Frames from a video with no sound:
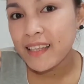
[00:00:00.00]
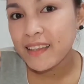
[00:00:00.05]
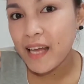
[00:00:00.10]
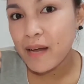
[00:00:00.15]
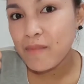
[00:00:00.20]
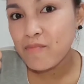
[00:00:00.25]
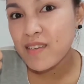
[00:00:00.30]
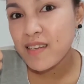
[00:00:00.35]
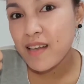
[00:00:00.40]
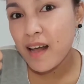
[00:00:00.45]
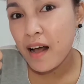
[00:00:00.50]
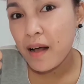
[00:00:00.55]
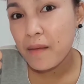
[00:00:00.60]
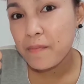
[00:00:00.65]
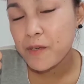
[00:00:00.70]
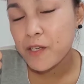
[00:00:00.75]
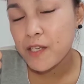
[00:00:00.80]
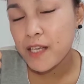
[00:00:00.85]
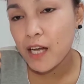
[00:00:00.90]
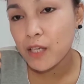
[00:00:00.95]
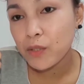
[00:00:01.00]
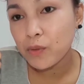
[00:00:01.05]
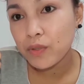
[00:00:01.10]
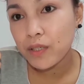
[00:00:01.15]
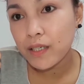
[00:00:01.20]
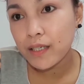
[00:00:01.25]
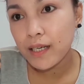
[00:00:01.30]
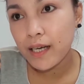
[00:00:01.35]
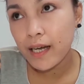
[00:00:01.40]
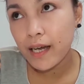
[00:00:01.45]
Thumbs up sa ano
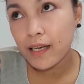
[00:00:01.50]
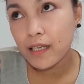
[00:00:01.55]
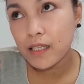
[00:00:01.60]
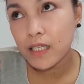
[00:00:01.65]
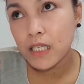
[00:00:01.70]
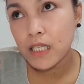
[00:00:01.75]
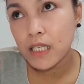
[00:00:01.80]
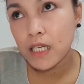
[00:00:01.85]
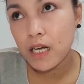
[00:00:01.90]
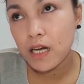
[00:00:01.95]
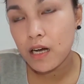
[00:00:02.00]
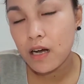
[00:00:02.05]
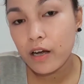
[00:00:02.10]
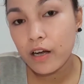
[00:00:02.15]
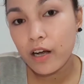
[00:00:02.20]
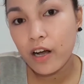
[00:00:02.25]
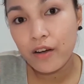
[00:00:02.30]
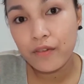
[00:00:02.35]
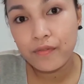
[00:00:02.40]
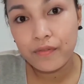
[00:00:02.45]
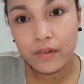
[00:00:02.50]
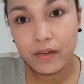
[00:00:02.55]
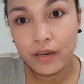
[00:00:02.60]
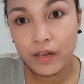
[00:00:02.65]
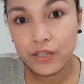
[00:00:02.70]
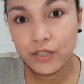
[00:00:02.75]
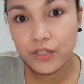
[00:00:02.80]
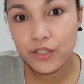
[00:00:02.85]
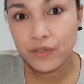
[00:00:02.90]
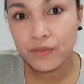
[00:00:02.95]
niya, guys, sa
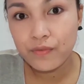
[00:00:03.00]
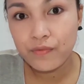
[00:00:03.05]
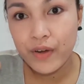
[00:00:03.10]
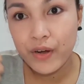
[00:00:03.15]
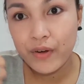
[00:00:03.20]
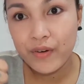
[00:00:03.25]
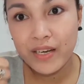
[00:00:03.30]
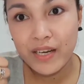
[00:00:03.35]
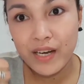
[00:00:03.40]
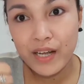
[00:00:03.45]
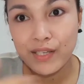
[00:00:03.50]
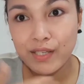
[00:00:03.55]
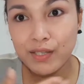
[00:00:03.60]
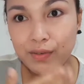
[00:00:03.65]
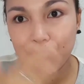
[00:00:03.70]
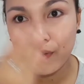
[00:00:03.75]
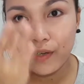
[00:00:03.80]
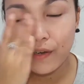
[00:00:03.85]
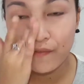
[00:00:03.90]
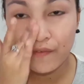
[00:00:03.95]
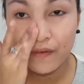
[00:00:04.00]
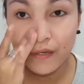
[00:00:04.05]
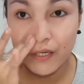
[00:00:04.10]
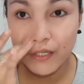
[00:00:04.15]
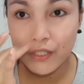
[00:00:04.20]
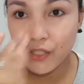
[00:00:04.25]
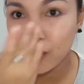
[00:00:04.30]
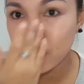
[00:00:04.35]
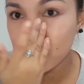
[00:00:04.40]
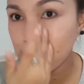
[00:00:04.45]
coverage. Very nice yung
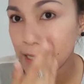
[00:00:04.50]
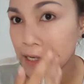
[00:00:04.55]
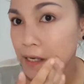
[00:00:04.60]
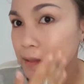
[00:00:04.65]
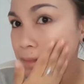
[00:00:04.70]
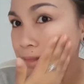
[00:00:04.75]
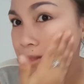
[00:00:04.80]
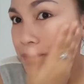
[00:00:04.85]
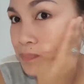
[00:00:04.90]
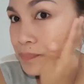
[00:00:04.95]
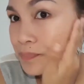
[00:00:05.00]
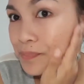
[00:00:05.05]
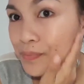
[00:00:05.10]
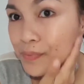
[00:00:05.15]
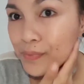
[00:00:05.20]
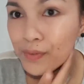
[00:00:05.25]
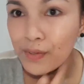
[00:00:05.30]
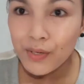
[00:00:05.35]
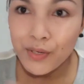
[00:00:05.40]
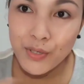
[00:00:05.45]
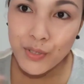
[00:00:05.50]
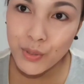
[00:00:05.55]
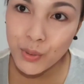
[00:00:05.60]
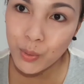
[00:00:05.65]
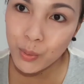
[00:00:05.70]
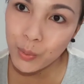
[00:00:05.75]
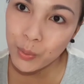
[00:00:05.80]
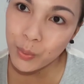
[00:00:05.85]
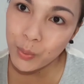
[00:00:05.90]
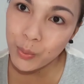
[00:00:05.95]
coverage niya.
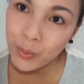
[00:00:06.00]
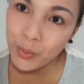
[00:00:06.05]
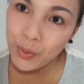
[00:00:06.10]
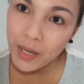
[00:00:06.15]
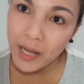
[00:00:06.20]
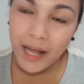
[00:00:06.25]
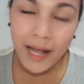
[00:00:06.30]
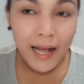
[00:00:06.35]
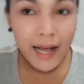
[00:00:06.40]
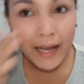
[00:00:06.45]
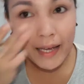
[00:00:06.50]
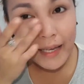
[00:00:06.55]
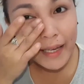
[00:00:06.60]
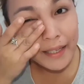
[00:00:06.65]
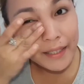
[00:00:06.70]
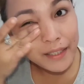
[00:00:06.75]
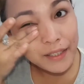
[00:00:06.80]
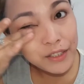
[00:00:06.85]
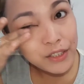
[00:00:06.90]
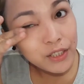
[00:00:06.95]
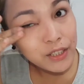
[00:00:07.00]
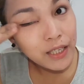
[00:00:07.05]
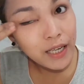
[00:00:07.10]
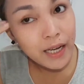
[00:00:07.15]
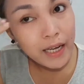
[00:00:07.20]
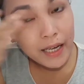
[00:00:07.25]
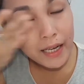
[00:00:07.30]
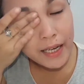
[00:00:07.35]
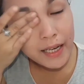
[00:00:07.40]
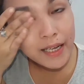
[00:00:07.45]
So, ayan na siya,
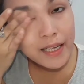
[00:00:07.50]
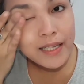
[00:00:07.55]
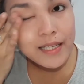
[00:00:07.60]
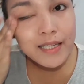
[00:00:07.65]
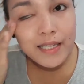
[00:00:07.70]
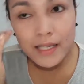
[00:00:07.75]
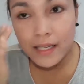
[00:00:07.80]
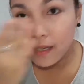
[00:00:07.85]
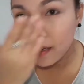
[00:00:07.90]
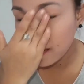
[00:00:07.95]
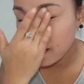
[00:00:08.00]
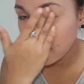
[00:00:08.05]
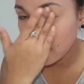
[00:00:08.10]
guys.